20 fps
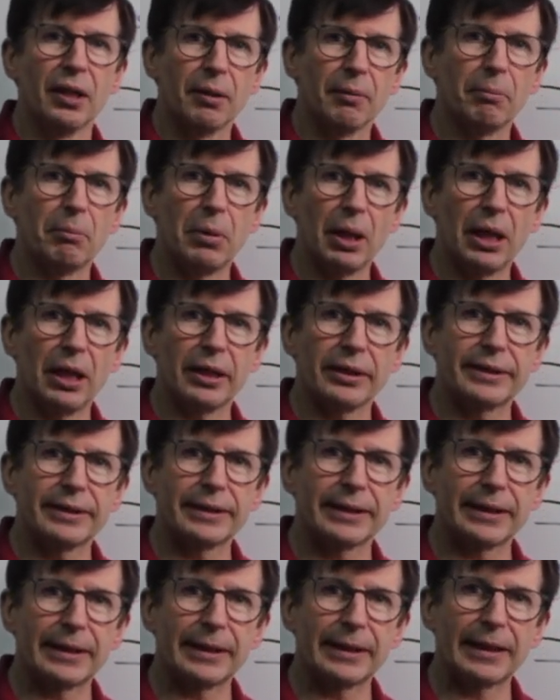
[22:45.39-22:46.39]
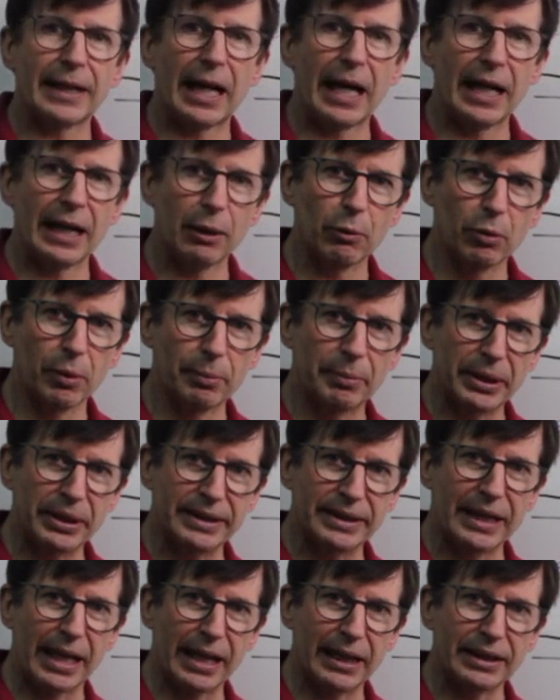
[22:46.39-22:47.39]
but I will be
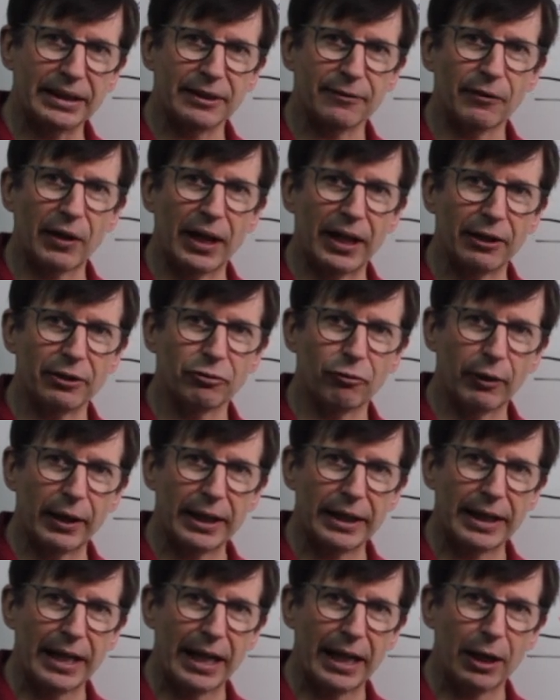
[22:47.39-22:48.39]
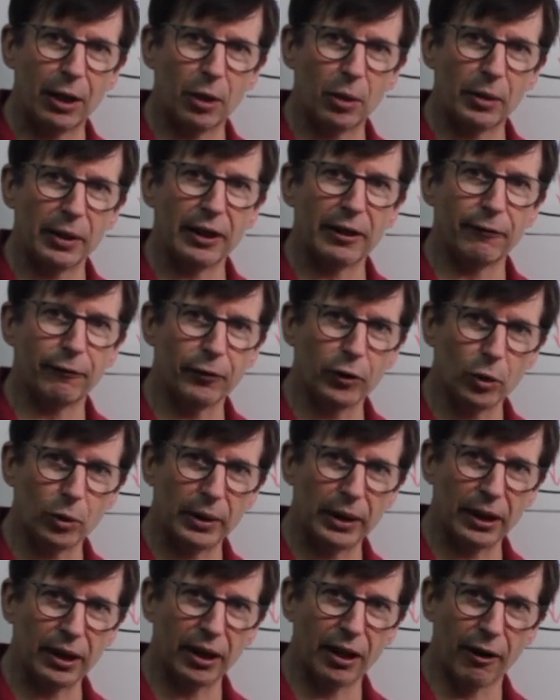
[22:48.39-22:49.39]
satisfied right now if you
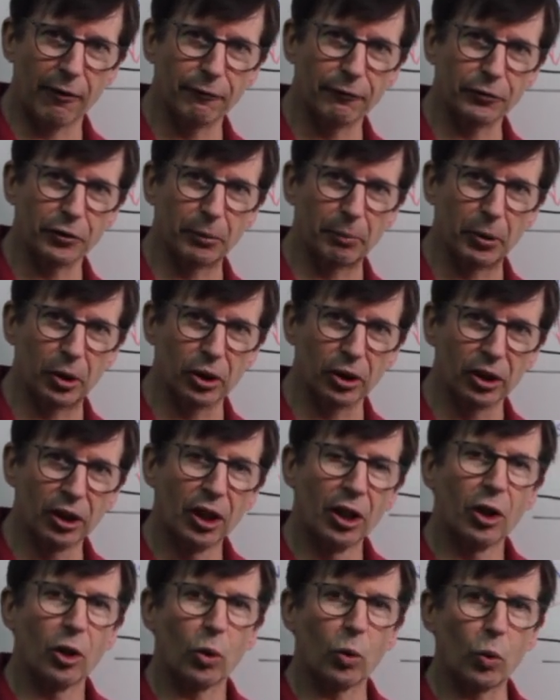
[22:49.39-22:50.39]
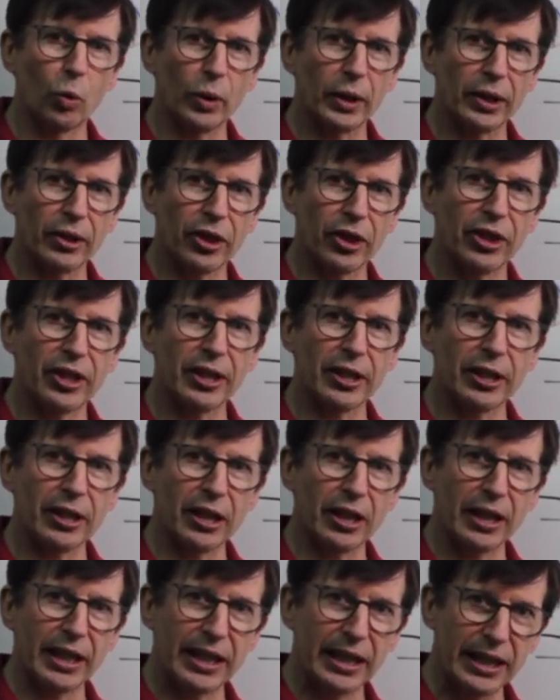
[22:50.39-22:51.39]
get comfortable with the
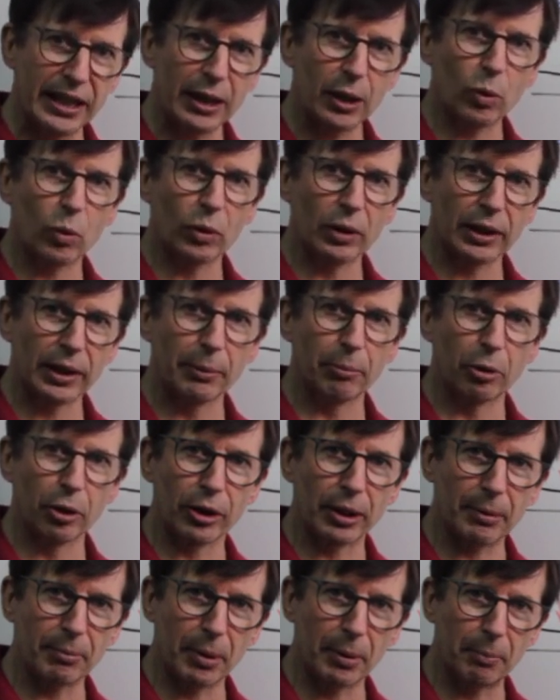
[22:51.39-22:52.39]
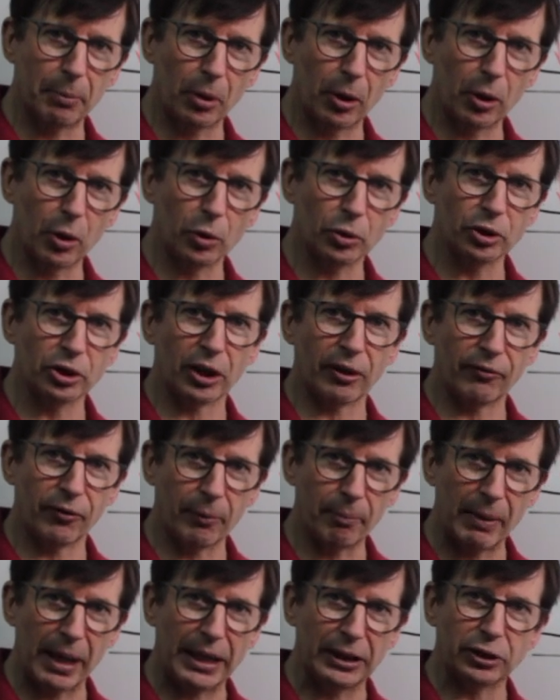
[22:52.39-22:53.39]
equilibrium approach of
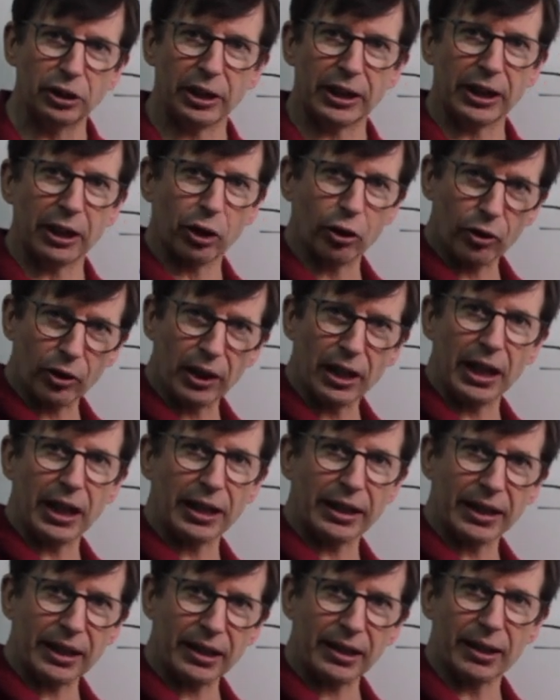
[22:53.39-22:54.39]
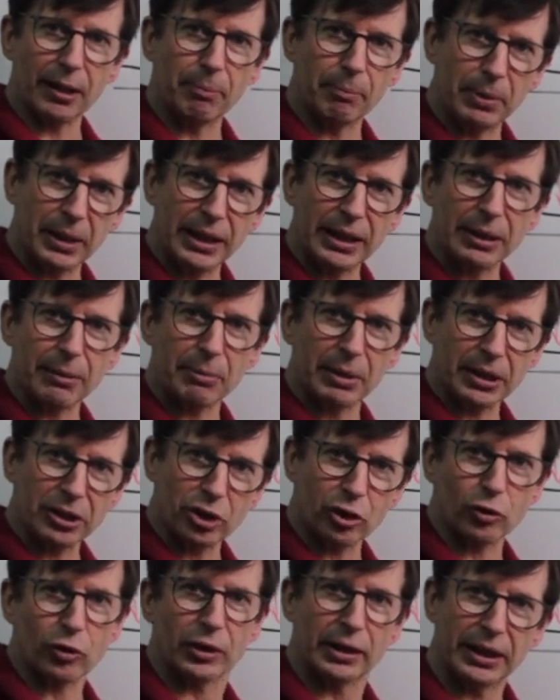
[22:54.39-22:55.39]
imagining you're cutting the beam at
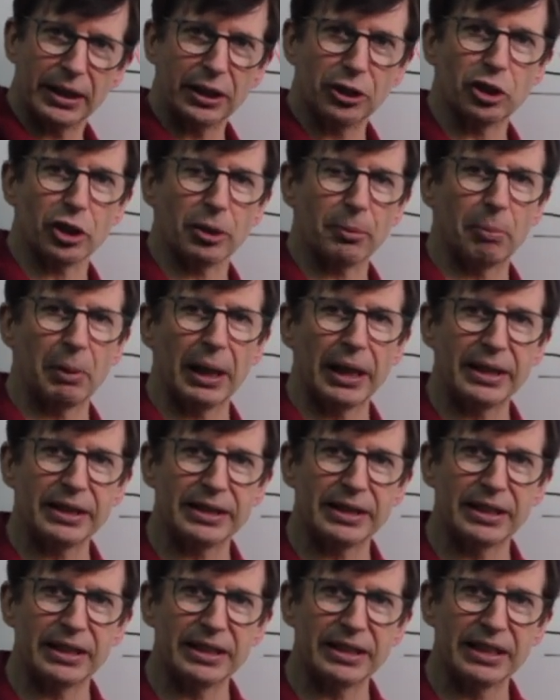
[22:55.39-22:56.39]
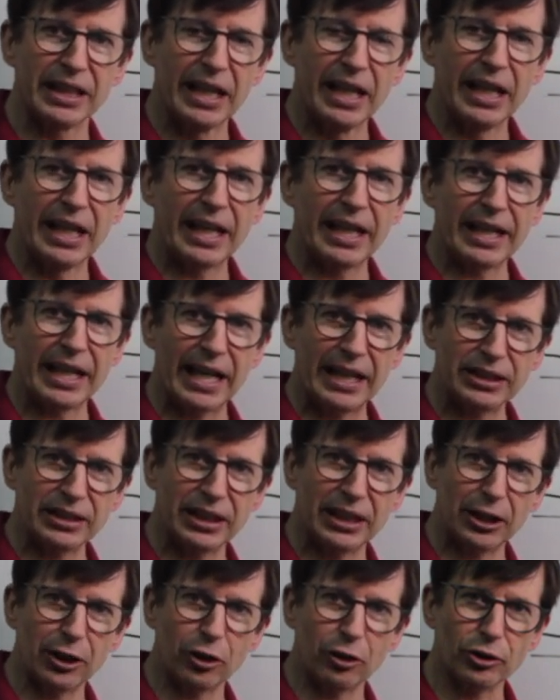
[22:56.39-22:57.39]
strategic places and
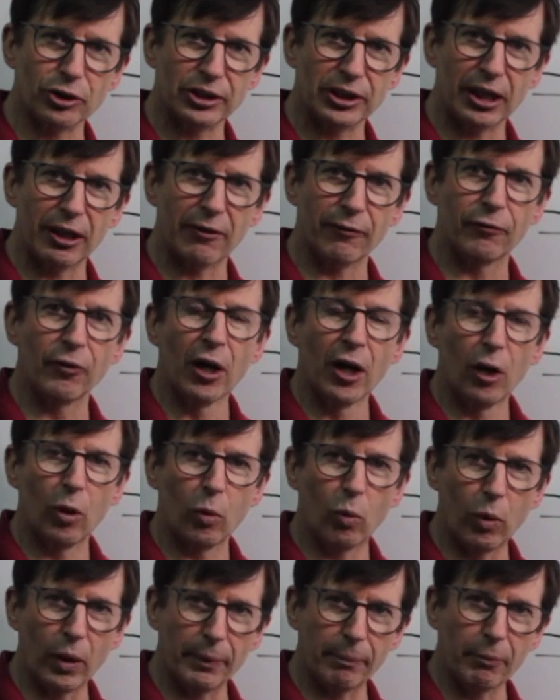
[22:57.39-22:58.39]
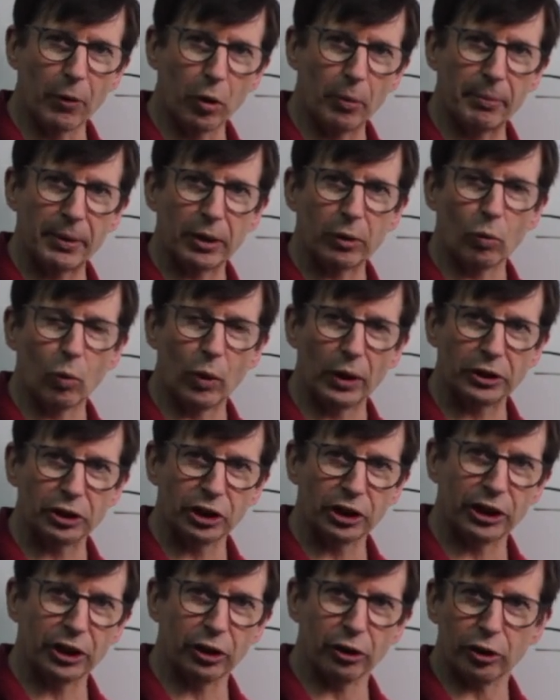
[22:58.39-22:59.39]
asking yourself, what moment, what
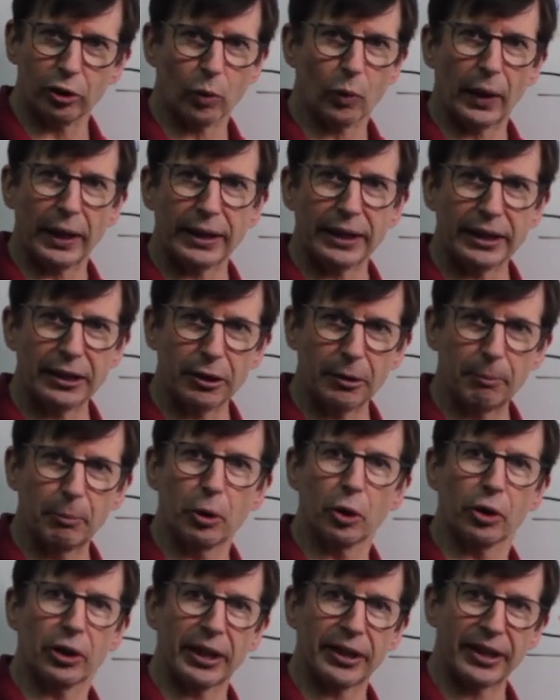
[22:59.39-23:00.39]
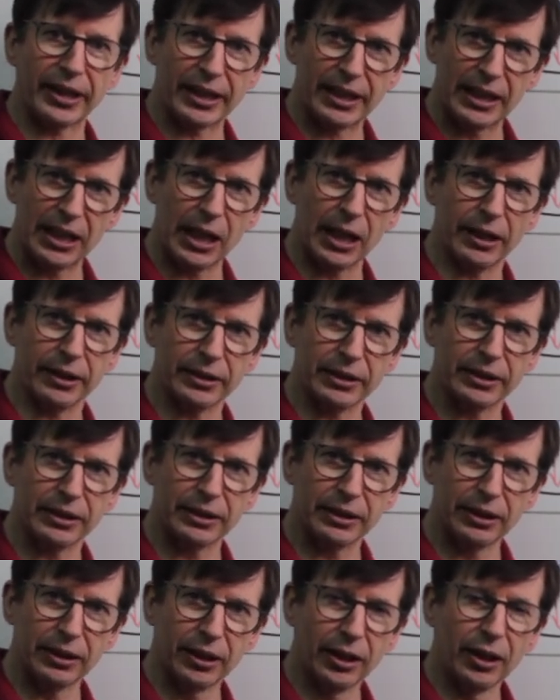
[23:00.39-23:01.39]
shear do I need to put at the cut
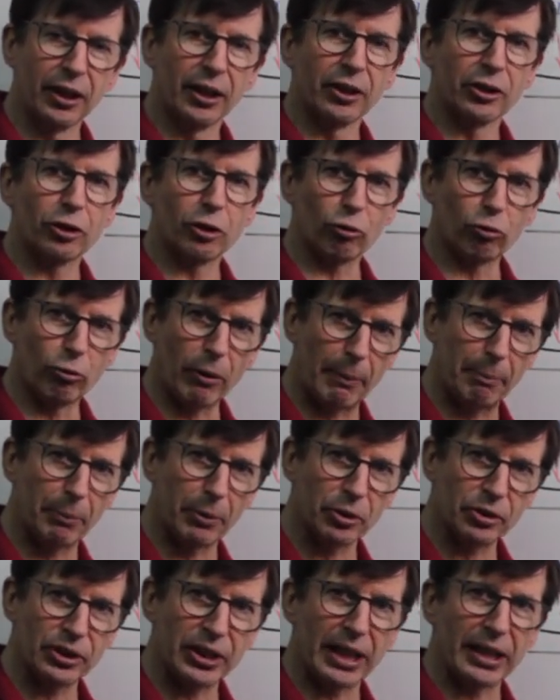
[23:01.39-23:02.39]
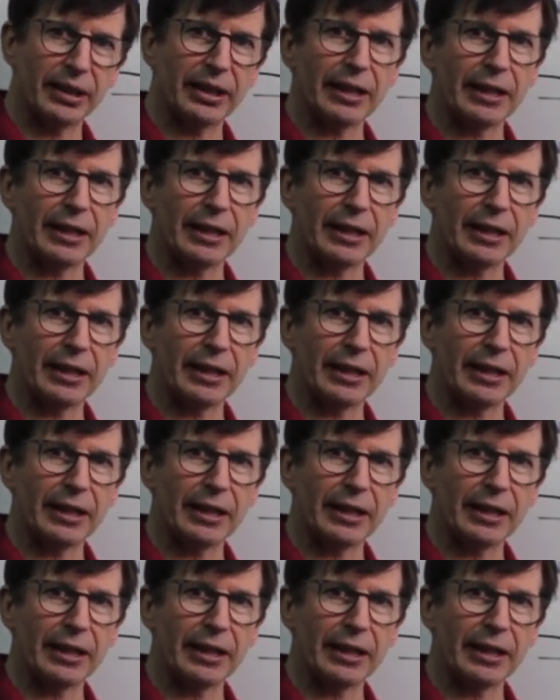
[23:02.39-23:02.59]
to represent